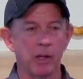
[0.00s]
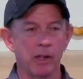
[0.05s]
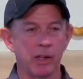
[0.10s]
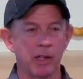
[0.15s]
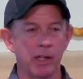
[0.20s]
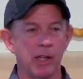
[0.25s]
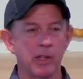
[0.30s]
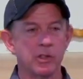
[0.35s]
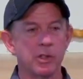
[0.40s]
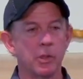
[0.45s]

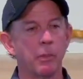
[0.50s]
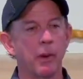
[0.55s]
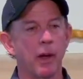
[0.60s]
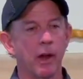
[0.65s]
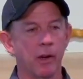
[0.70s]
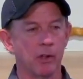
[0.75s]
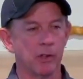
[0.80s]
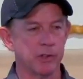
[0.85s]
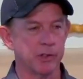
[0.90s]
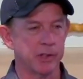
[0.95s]
is the
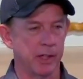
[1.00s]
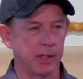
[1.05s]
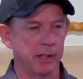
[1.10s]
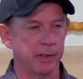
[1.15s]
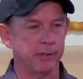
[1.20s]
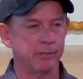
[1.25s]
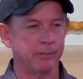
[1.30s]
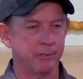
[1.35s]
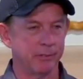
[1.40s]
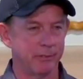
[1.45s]
prodigal son,
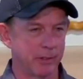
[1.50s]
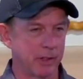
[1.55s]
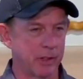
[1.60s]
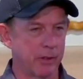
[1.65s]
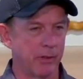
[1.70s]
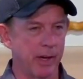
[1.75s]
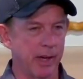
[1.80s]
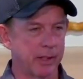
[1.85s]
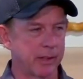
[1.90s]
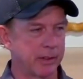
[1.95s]

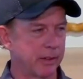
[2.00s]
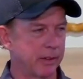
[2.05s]
correct?